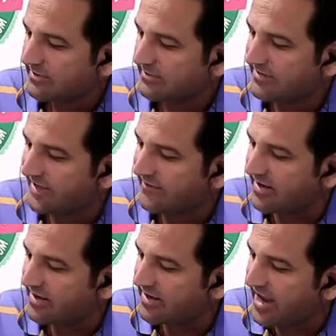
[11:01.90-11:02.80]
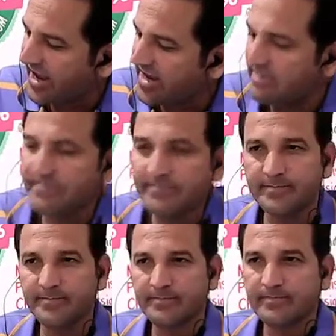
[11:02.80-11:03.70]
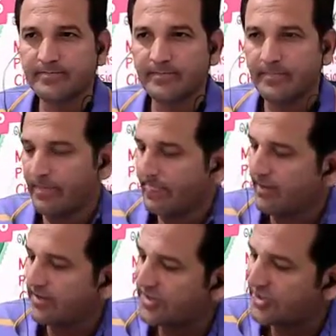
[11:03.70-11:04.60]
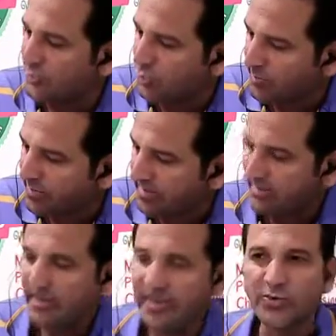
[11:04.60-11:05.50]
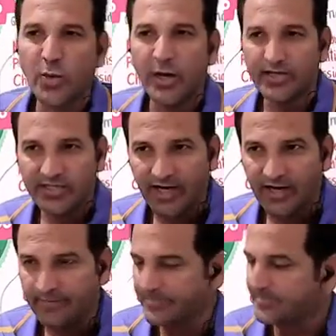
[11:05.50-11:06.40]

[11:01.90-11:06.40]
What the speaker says: 7n cube is one term,